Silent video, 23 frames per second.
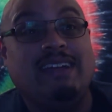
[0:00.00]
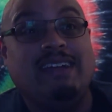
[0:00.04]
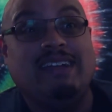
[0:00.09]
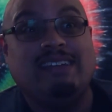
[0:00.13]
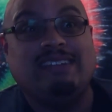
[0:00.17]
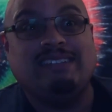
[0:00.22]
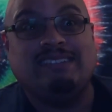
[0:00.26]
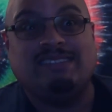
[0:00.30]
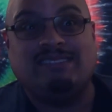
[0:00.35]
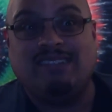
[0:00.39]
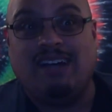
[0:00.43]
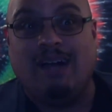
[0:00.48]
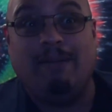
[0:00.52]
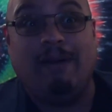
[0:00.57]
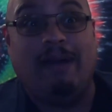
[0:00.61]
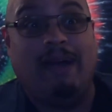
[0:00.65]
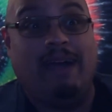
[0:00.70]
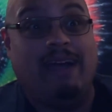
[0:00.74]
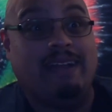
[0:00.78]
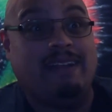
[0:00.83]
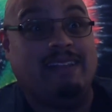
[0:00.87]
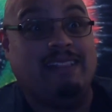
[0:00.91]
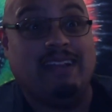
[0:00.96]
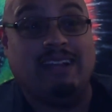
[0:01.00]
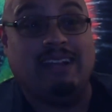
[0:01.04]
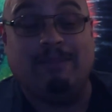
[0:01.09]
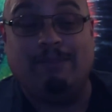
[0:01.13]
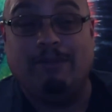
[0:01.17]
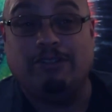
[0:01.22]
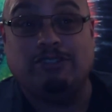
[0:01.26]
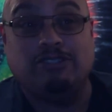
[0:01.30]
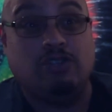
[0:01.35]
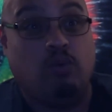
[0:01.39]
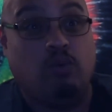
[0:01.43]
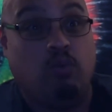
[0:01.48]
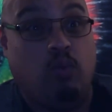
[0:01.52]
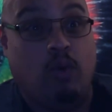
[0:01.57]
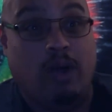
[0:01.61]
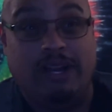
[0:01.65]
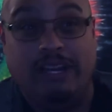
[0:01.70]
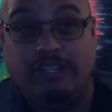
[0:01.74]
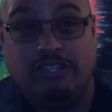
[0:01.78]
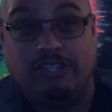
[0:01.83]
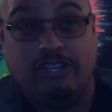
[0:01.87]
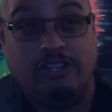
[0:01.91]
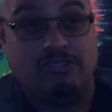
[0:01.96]
stop acting like a bunch of
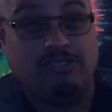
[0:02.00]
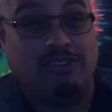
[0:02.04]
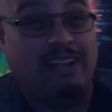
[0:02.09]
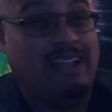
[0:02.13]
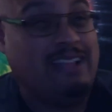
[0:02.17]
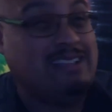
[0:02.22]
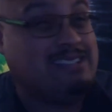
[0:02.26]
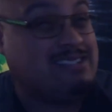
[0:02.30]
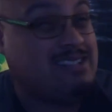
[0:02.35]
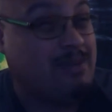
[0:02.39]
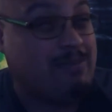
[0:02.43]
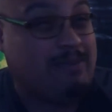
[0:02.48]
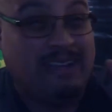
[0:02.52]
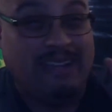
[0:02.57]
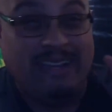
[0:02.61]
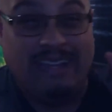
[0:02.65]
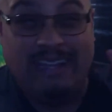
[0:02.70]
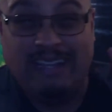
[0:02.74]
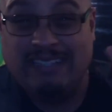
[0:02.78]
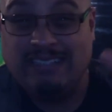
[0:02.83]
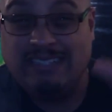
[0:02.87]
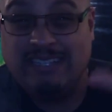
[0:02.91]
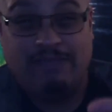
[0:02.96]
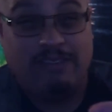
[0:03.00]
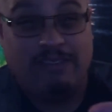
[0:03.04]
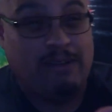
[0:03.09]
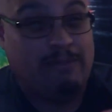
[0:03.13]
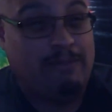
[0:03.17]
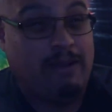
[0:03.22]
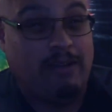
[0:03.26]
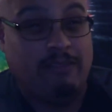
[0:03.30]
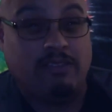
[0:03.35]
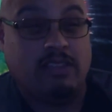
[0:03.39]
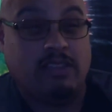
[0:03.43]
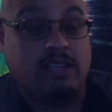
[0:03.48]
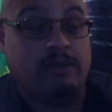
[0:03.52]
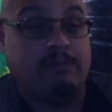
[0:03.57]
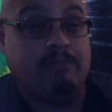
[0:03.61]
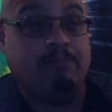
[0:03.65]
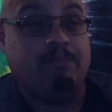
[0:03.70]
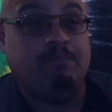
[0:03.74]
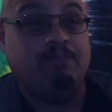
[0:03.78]
whiny children, and stop getting easily offended by everything.